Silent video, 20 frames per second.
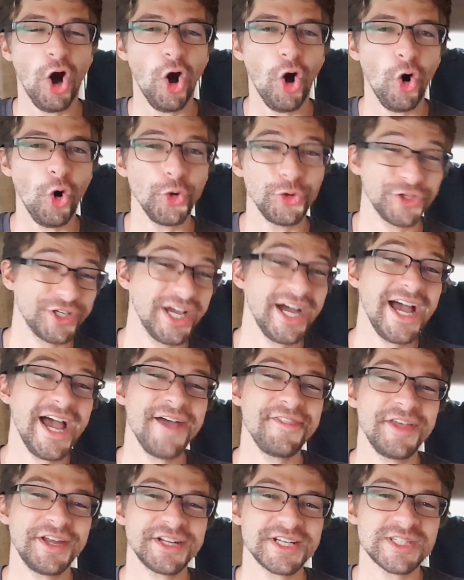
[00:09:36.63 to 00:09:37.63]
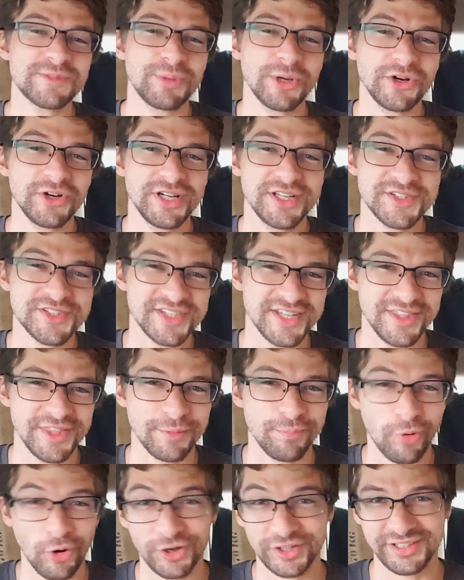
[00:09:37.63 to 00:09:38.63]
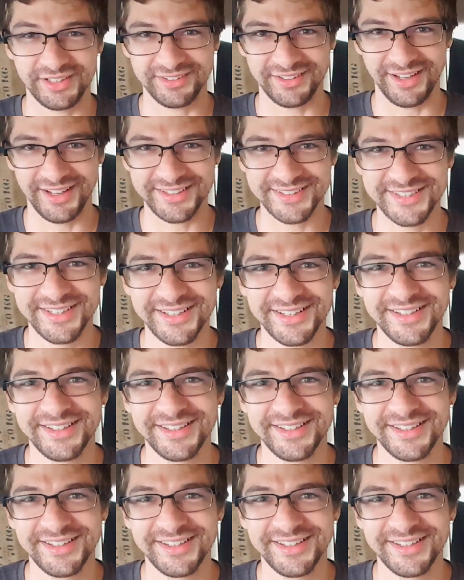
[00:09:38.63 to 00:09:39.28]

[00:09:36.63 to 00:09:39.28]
Only I had that experience in the parking lot.